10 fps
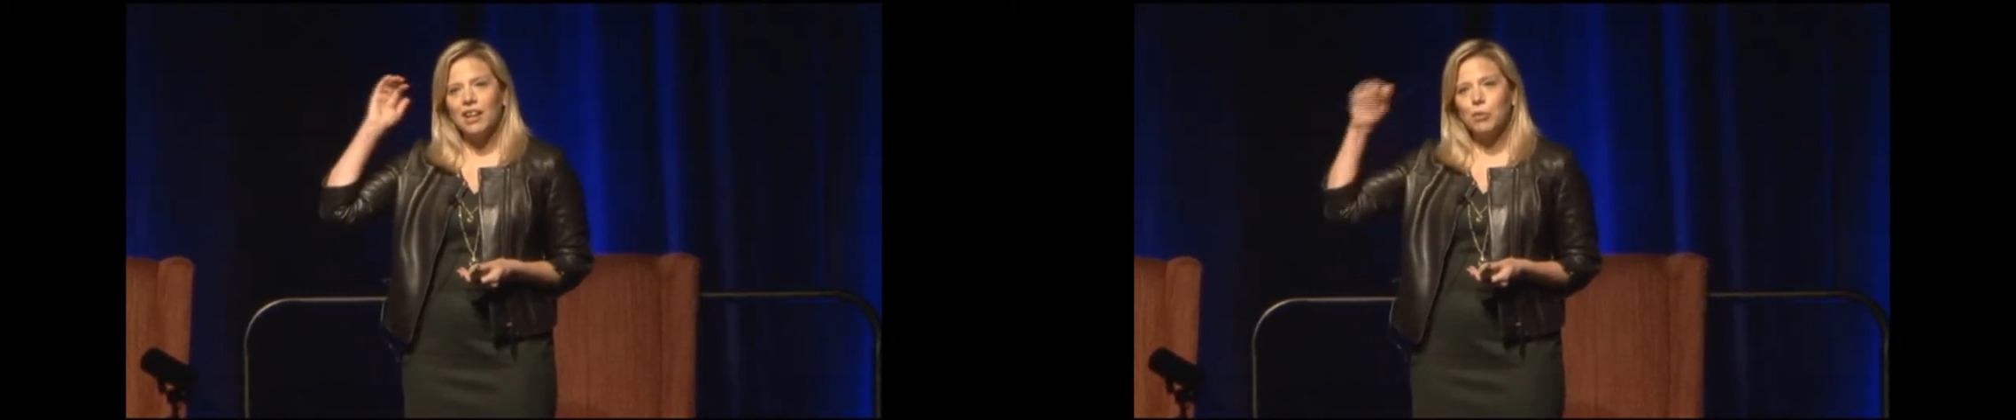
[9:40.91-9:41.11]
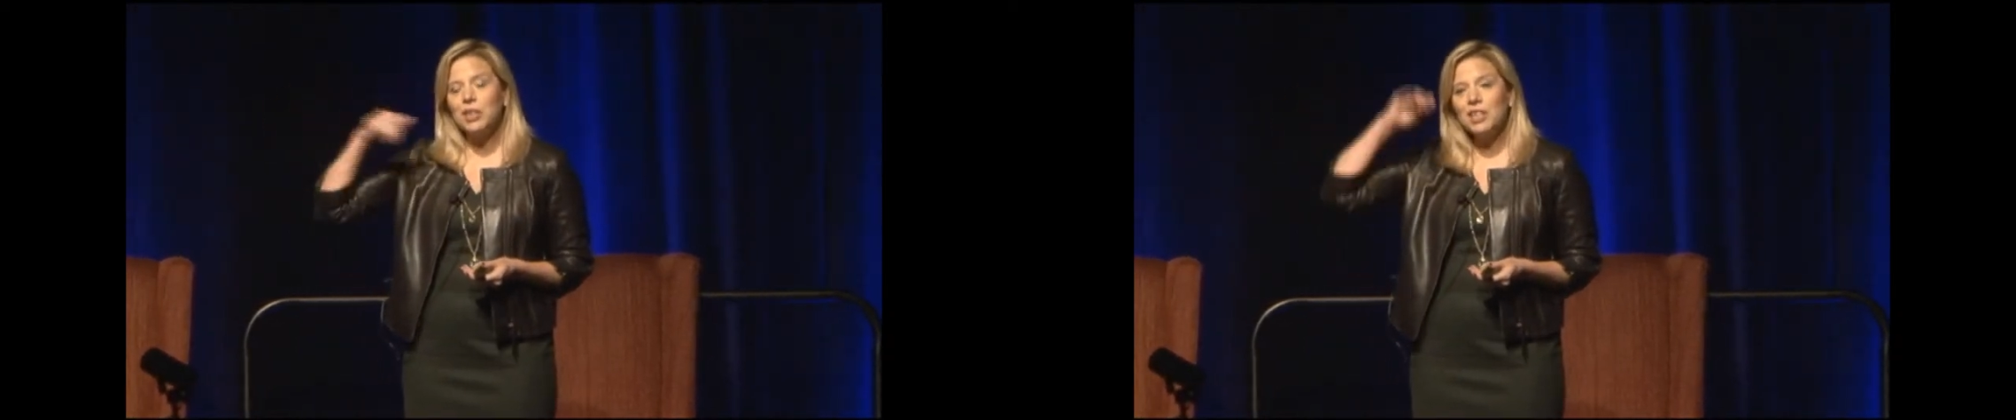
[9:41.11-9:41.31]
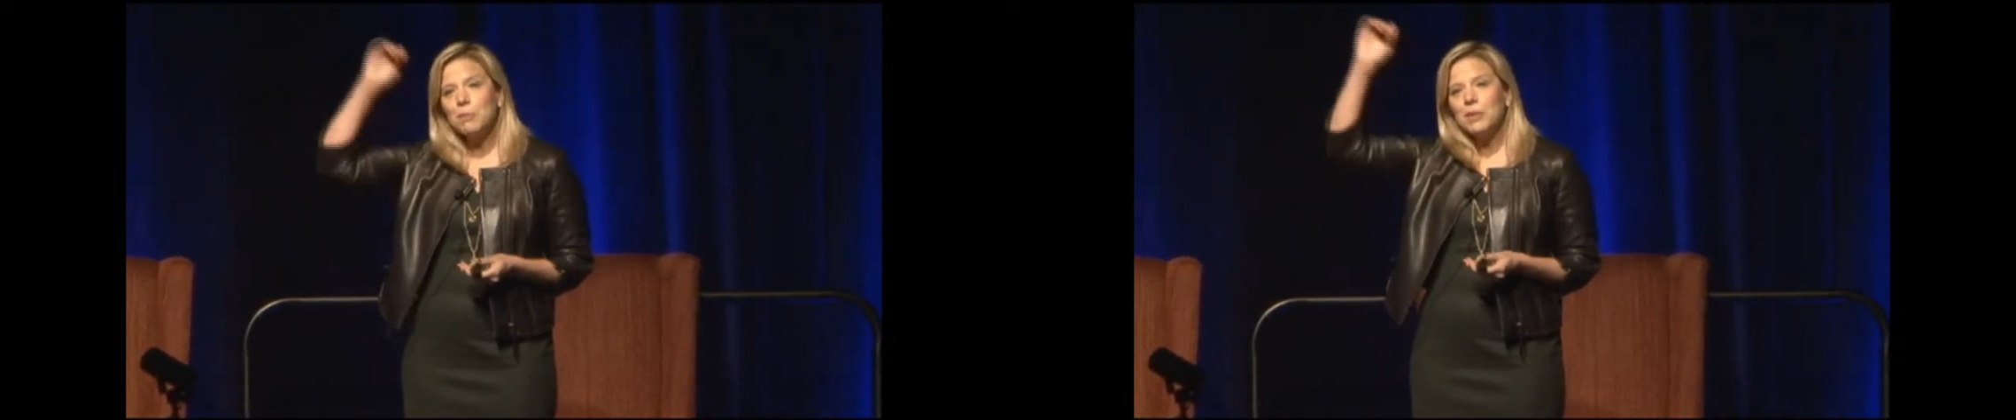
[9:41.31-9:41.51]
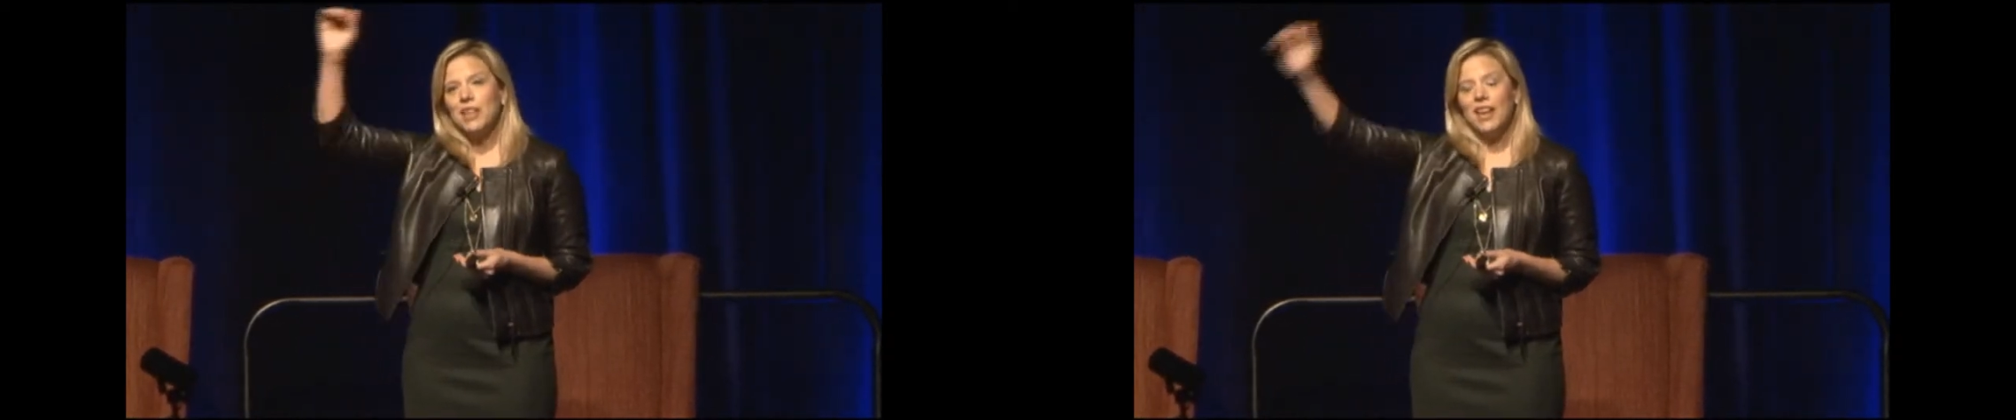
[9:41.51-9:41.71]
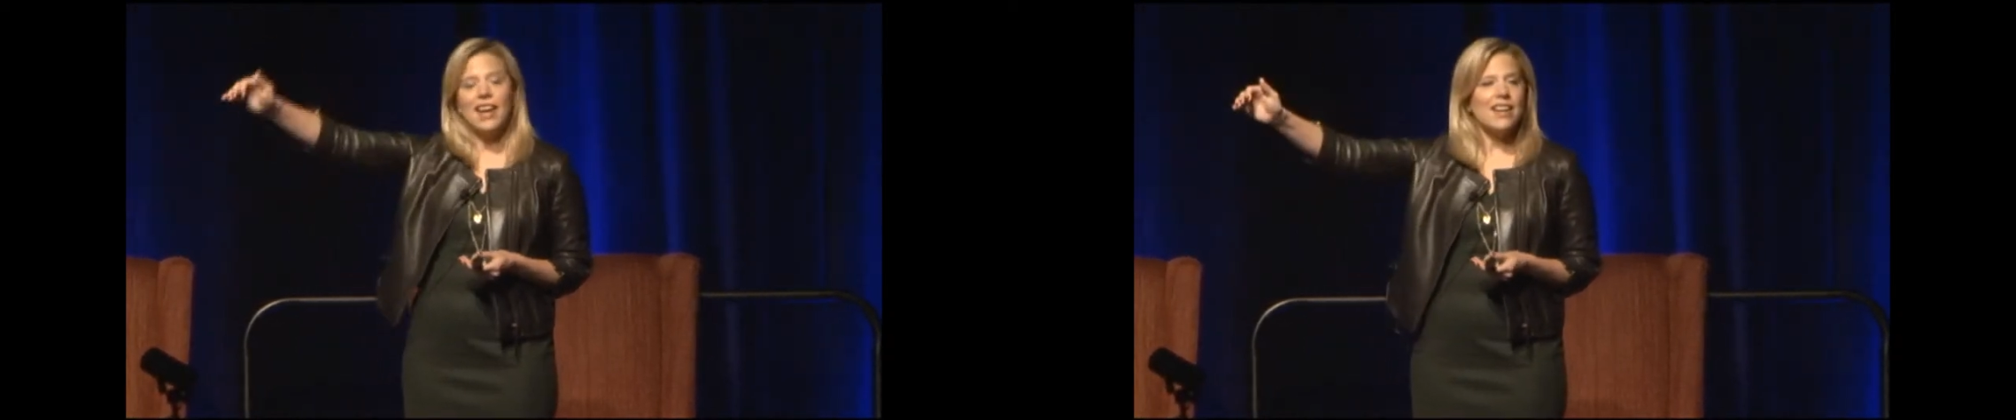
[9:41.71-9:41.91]
we need to be
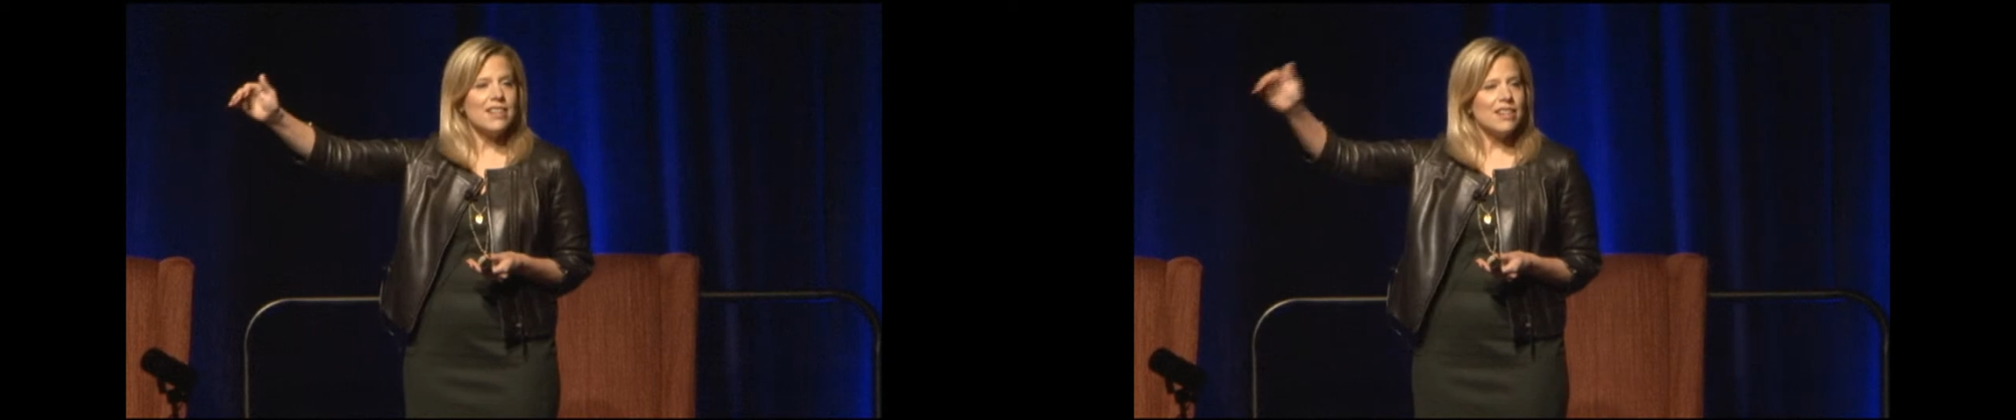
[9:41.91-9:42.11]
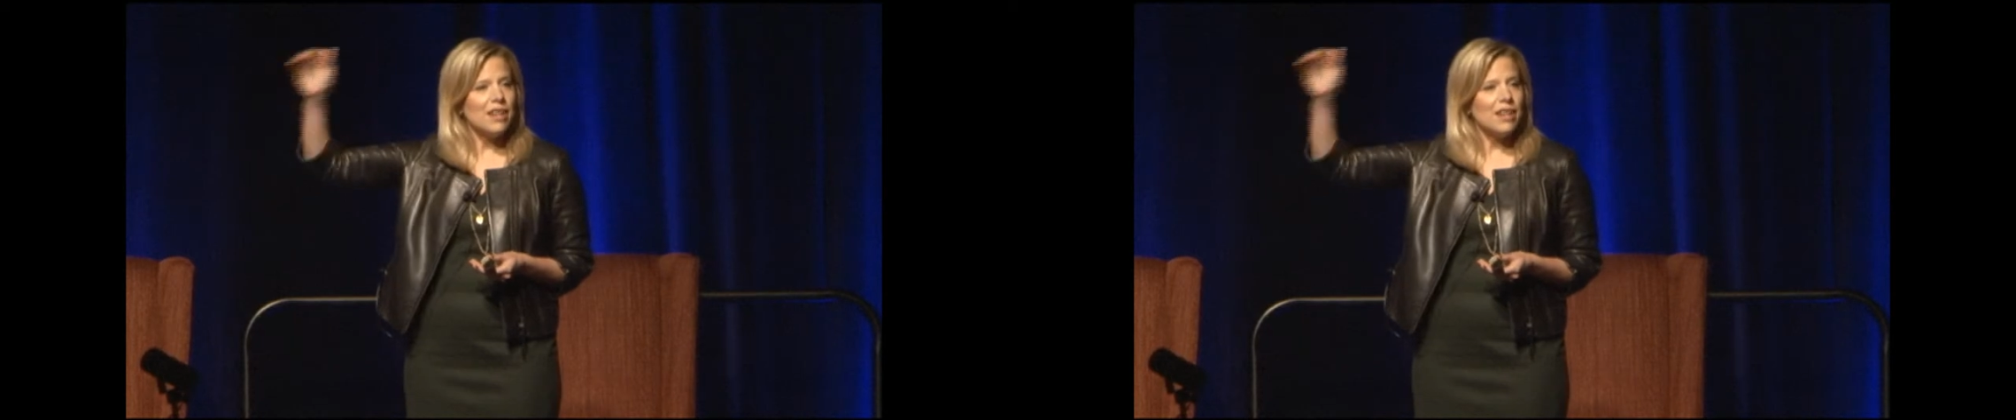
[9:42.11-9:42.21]
ahead